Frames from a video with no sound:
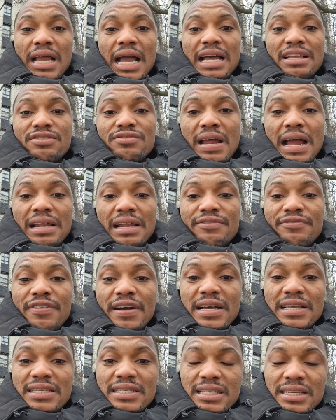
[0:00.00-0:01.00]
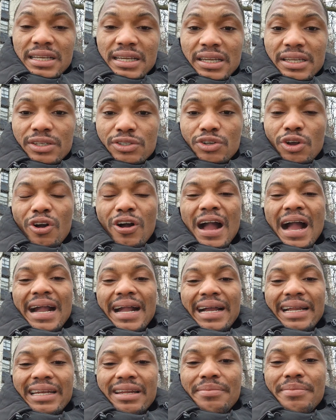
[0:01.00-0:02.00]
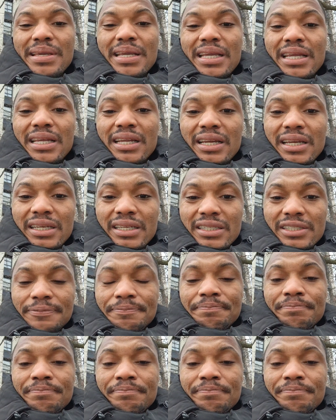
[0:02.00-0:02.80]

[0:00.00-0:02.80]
as advanced English or academic English